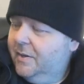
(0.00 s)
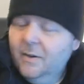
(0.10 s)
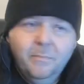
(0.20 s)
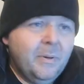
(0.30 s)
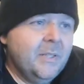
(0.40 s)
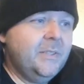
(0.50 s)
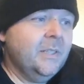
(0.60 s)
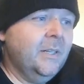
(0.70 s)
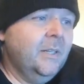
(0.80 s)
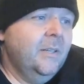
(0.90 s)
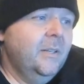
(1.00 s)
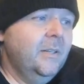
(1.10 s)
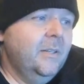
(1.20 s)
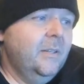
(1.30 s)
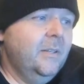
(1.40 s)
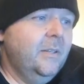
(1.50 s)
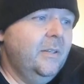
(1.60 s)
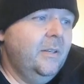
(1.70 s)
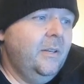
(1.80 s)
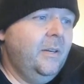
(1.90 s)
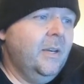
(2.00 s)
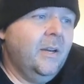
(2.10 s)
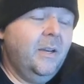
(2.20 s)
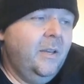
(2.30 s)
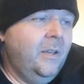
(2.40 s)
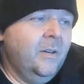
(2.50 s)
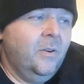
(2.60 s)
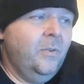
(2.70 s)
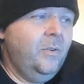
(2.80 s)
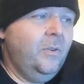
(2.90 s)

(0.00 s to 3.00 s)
But uh, yeah, you know,